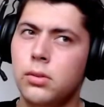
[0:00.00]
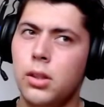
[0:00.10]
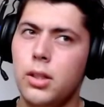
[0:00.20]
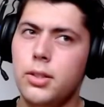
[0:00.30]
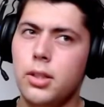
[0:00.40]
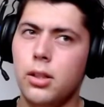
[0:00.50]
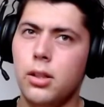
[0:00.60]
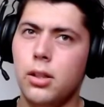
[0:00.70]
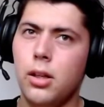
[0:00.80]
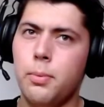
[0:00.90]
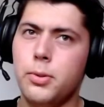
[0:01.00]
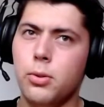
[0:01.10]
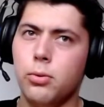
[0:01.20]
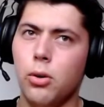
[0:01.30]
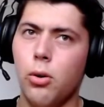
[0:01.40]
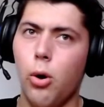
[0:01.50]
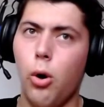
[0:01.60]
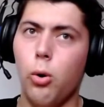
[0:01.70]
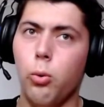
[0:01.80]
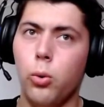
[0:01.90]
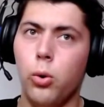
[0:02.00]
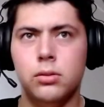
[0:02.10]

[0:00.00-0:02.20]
Is the episode all- Oh!